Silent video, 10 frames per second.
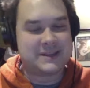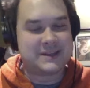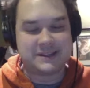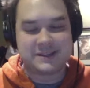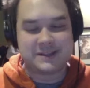
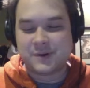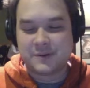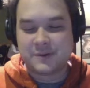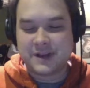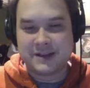this is what
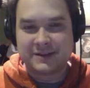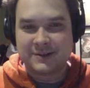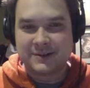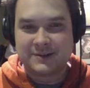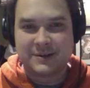we got
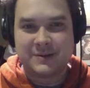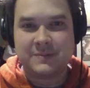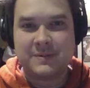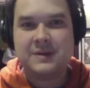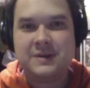into, so
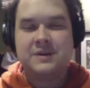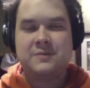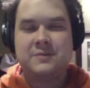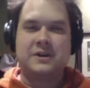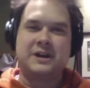
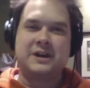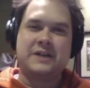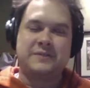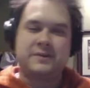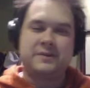we're gonna
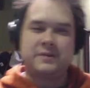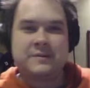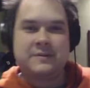have to here.